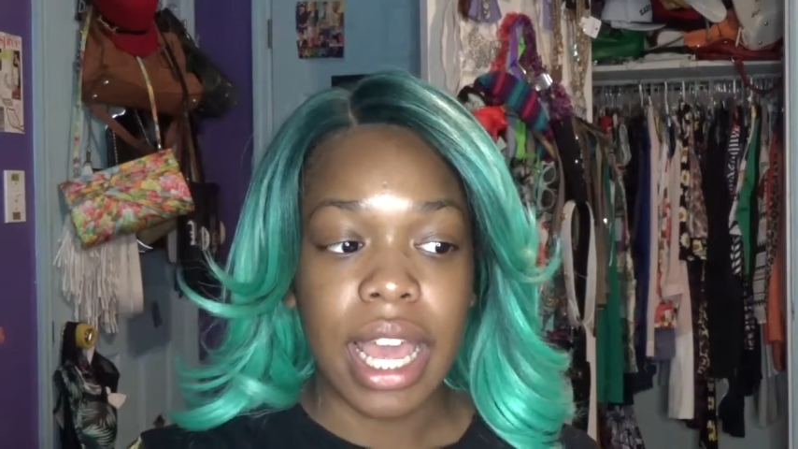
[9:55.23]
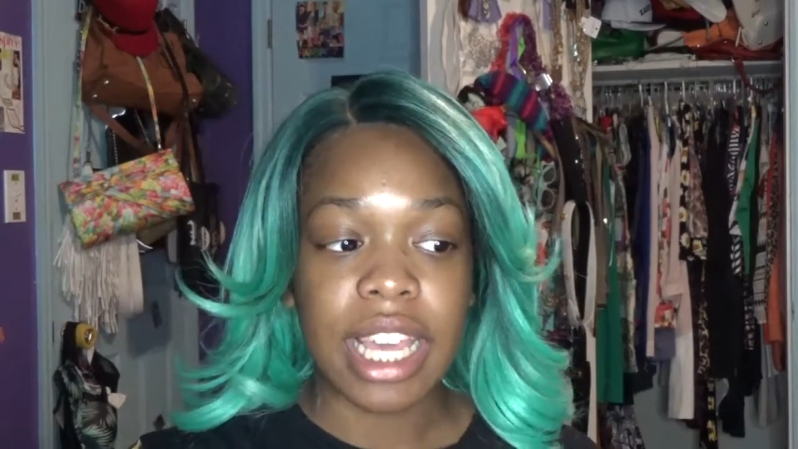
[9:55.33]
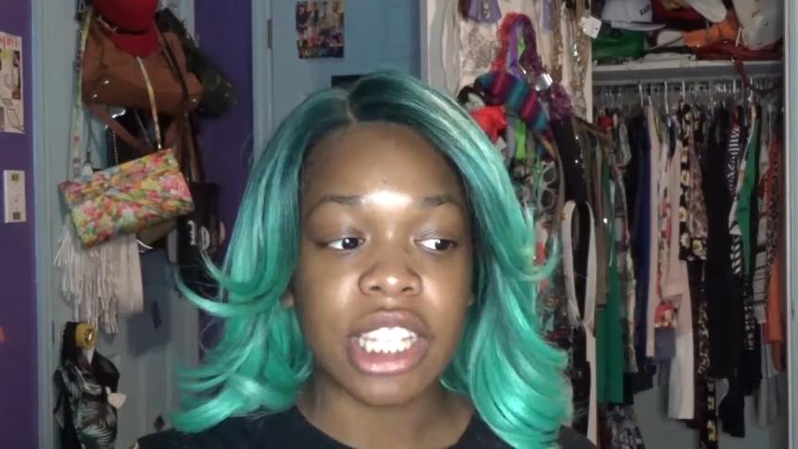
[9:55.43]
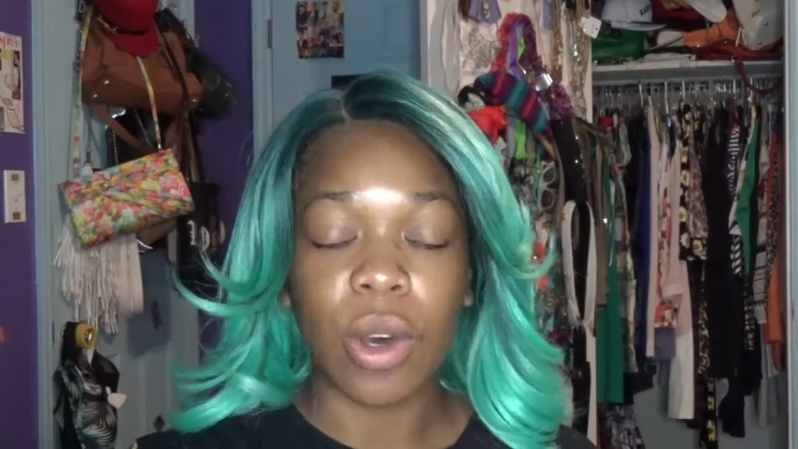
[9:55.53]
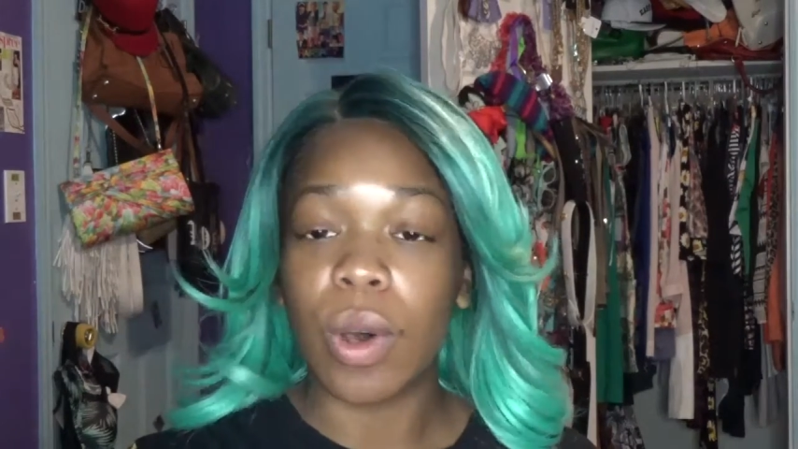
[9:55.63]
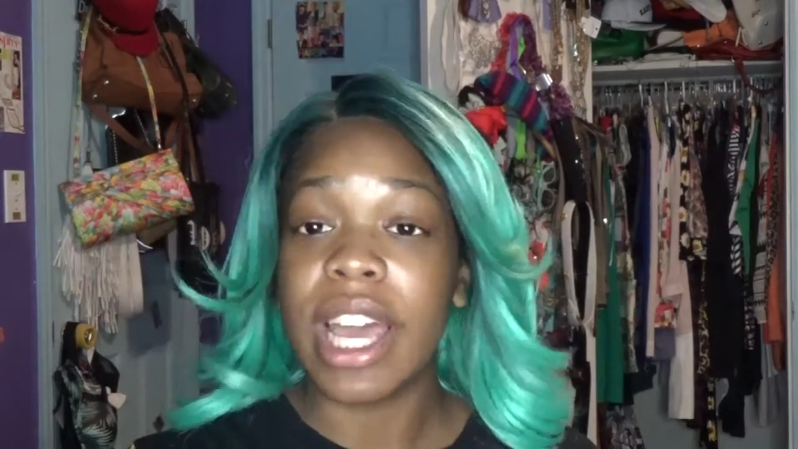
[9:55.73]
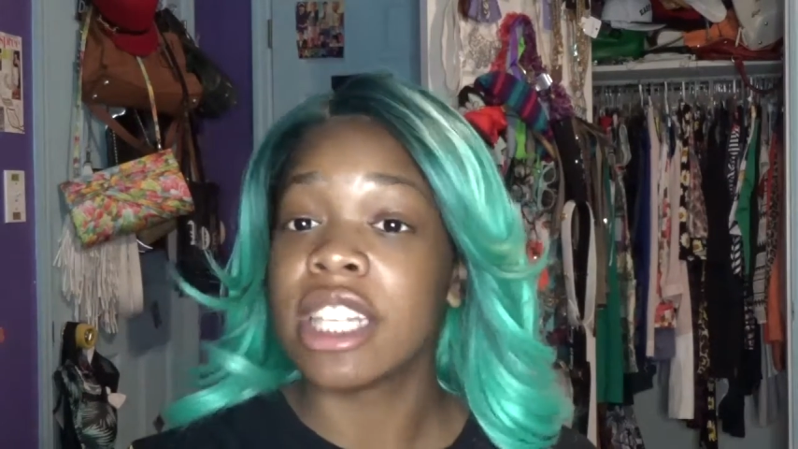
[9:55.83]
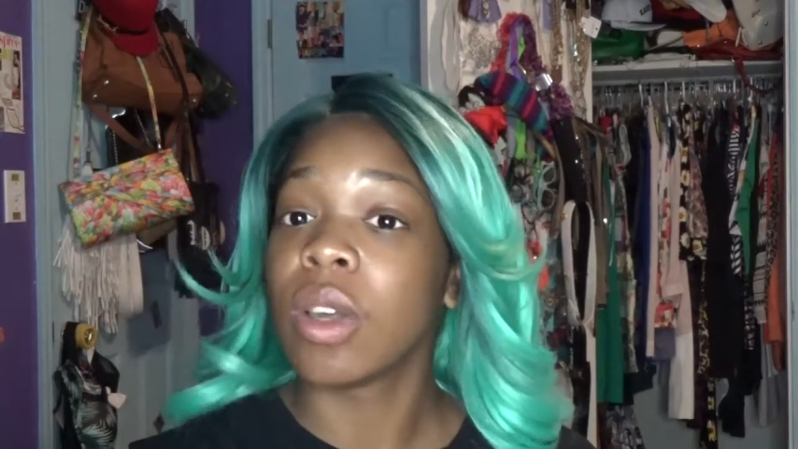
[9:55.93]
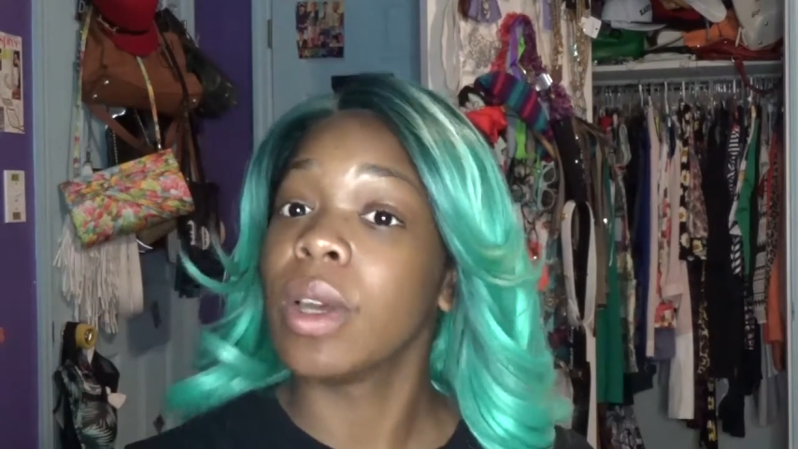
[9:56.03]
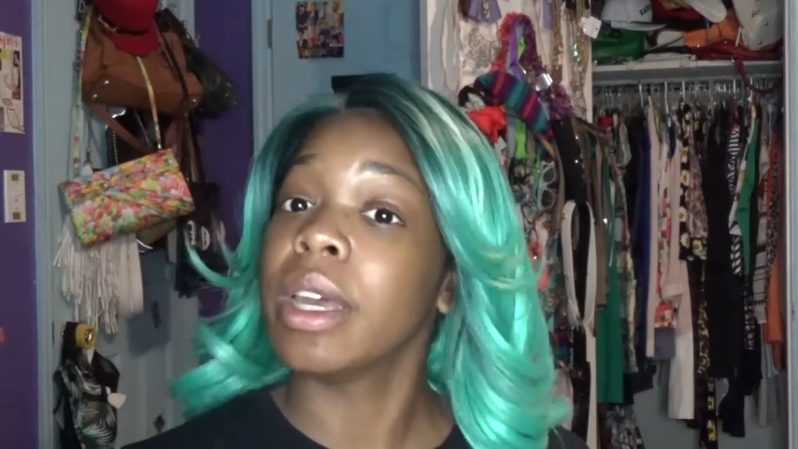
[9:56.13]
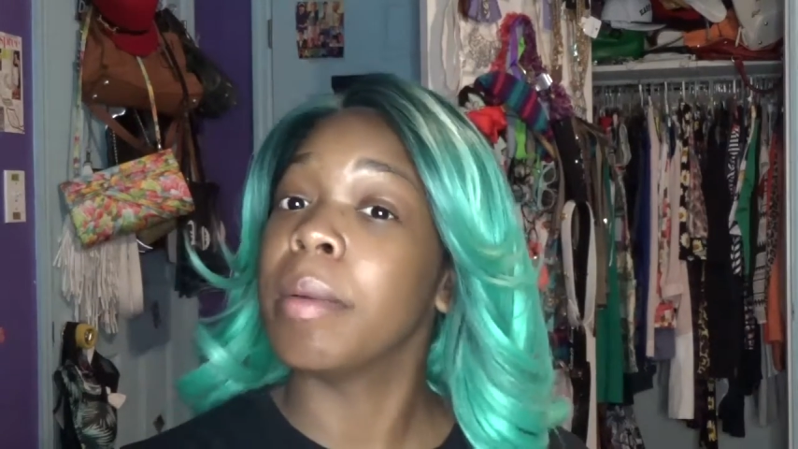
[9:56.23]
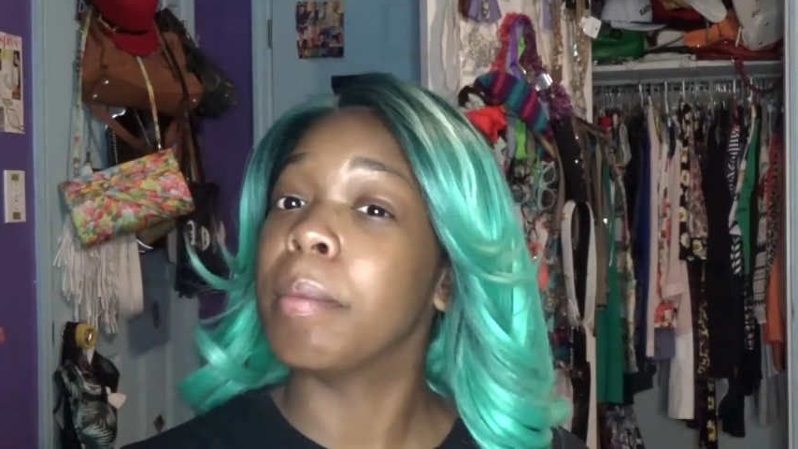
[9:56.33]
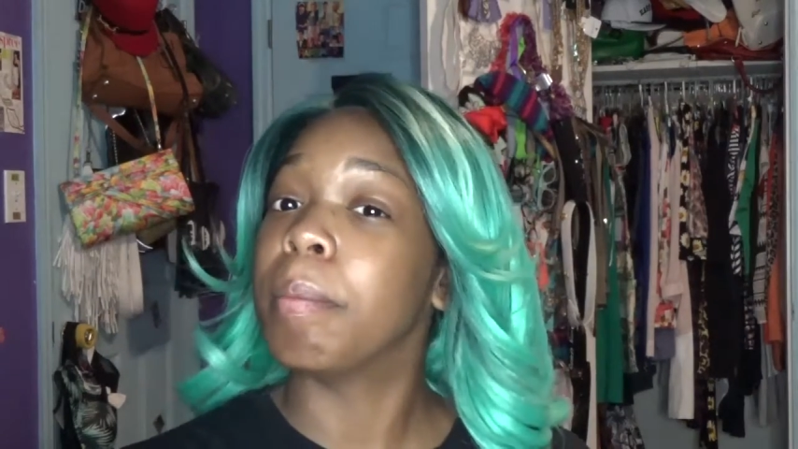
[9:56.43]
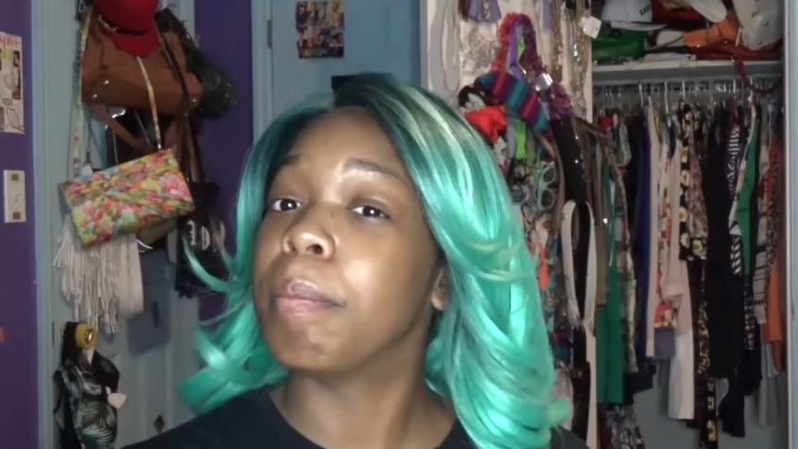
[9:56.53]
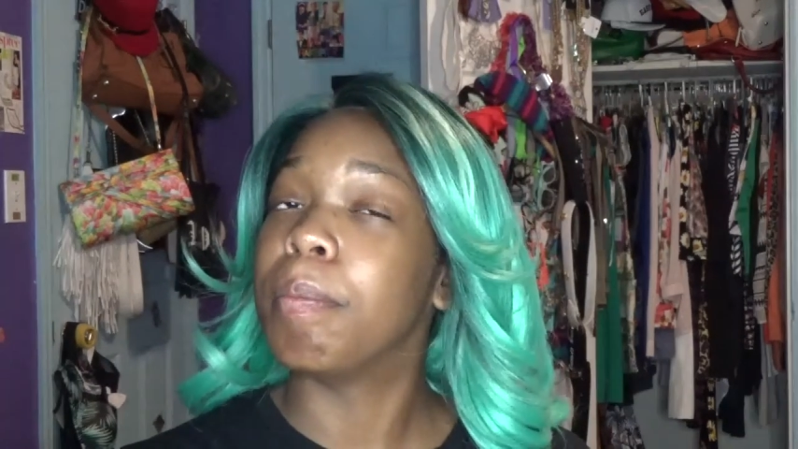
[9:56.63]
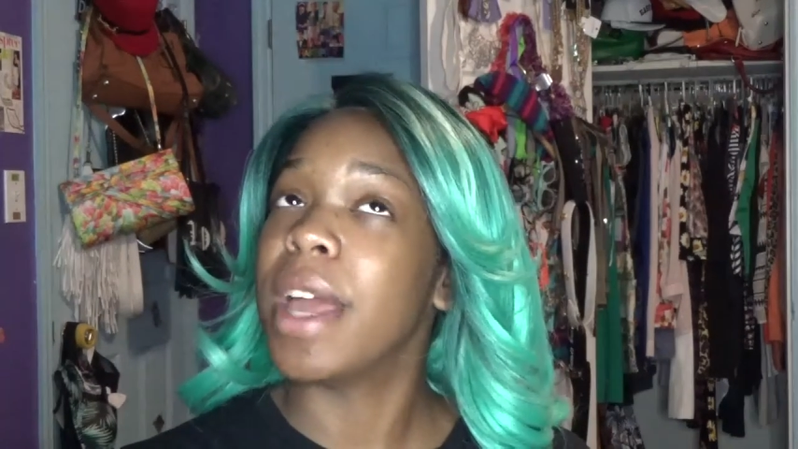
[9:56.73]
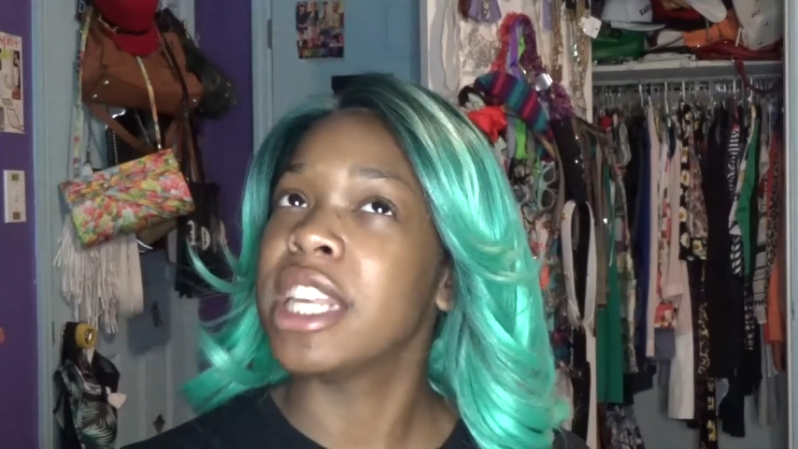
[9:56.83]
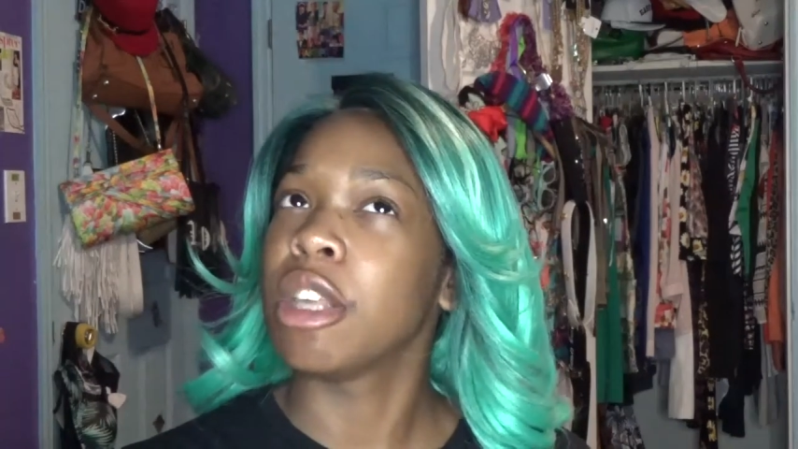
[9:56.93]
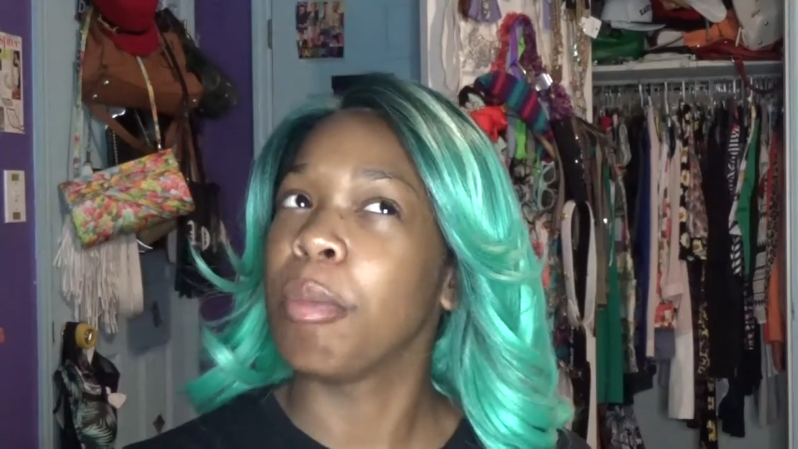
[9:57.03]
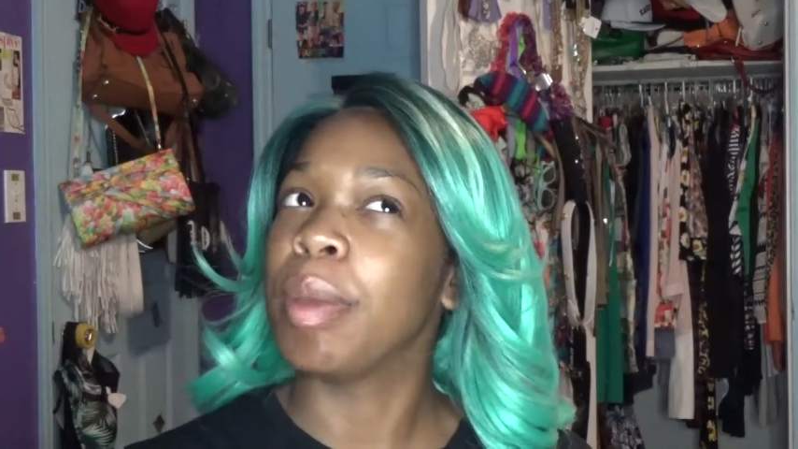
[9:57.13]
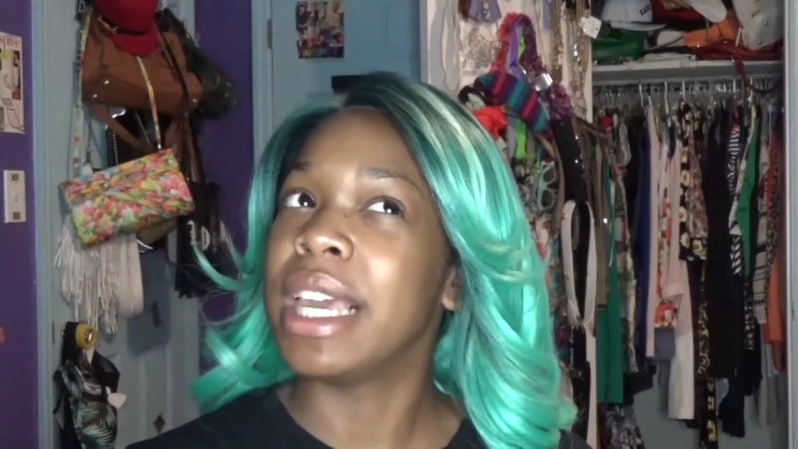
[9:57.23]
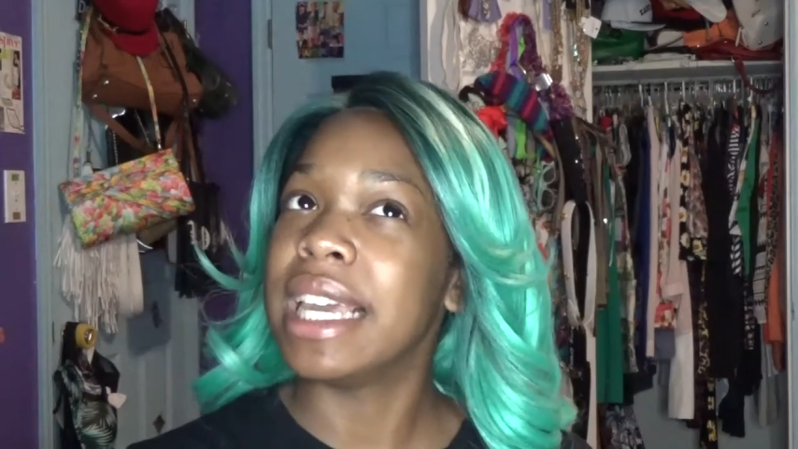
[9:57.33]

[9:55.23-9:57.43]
SOP.